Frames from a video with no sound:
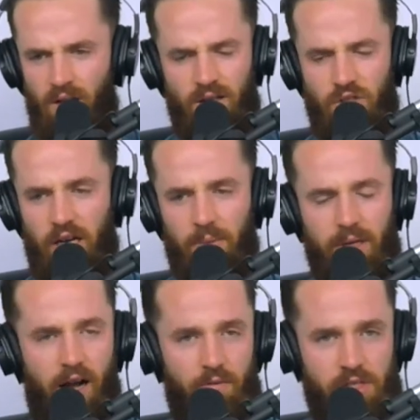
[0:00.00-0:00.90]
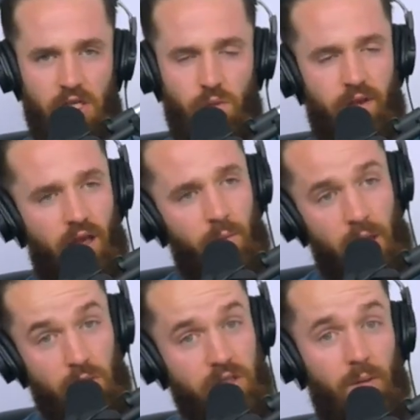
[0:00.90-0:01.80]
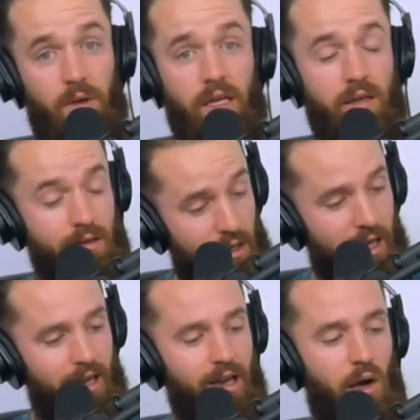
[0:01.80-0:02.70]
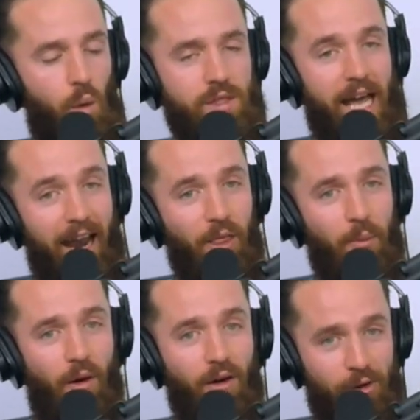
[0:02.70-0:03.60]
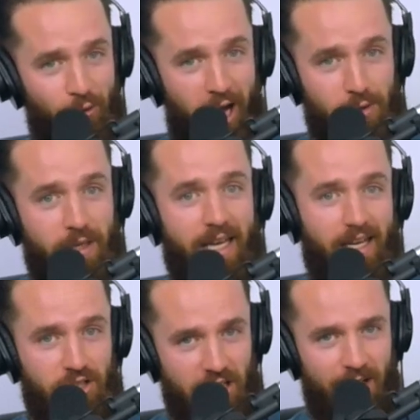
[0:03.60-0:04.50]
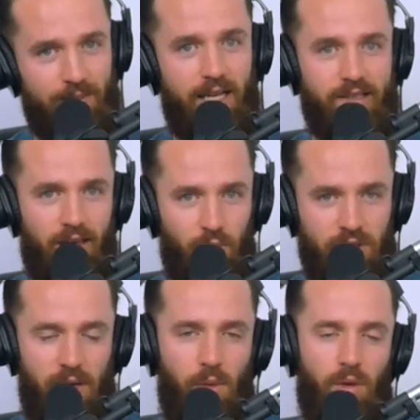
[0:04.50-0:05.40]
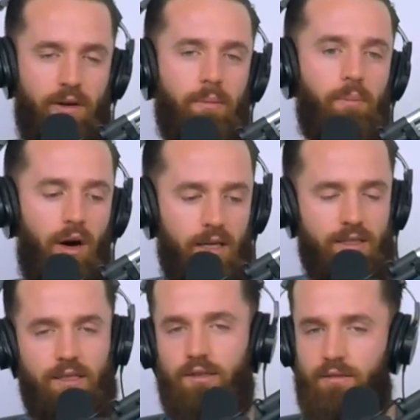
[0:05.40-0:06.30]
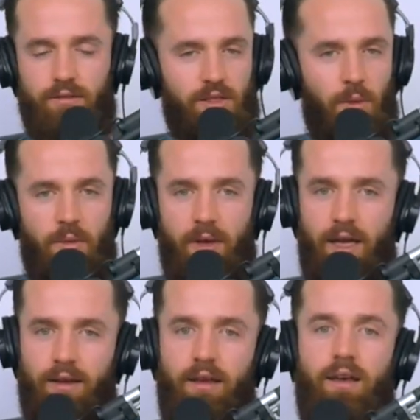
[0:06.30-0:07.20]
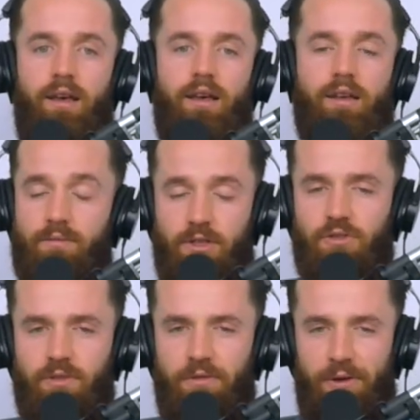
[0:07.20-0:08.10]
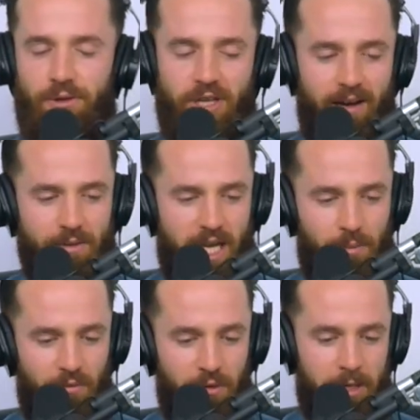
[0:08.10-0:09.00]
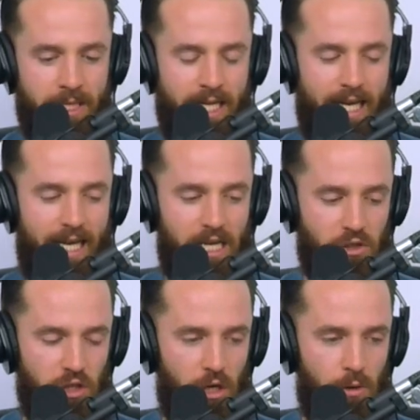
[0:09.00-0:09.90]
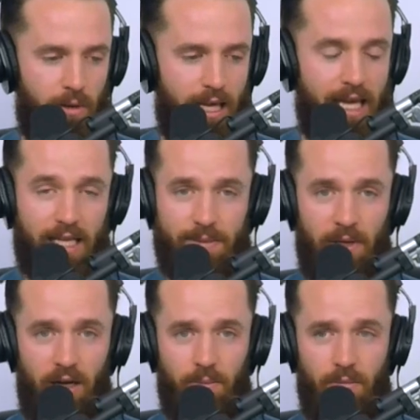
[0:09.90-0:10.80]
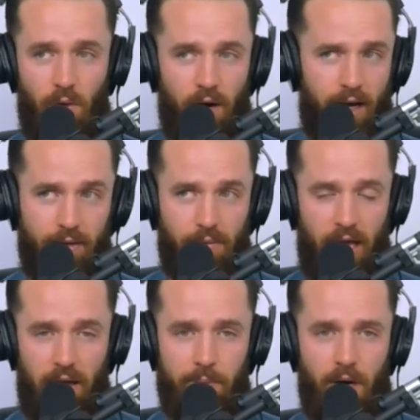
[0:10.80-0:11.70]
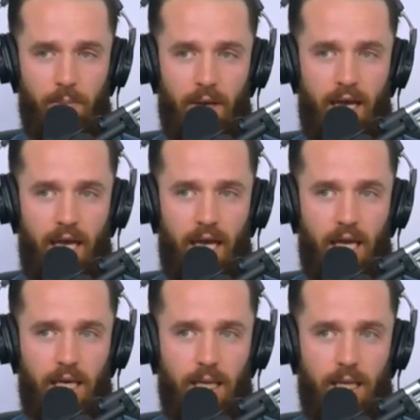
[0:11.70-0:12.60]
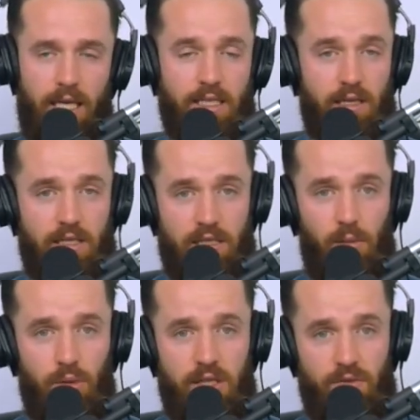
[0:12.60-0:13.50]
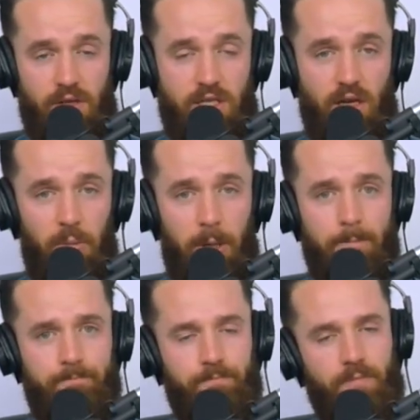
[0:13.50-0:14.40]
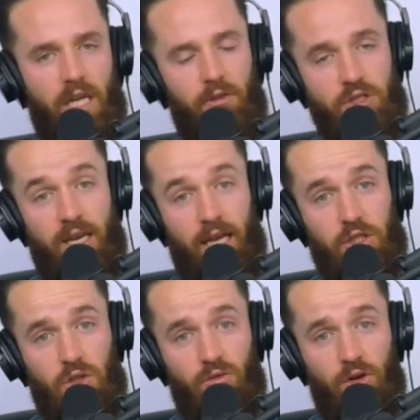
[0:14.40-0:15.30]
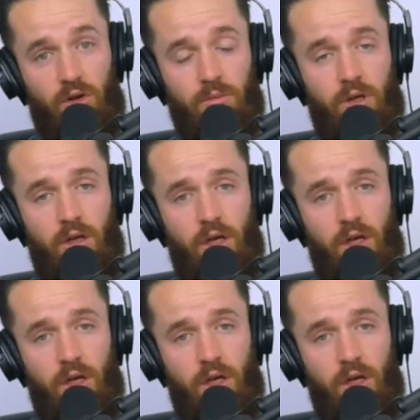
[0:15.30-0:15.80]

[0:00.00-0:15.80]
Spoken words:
Strike up a conversation with him. He was somebody who was ahead of the ball, graduated, had a job lined up, was going to be working in Boston. Smart man. Good for you, John. I was happy for you. And so he hits me up, or I hit him up, and he's in a sublease for the summer, and there's an extra room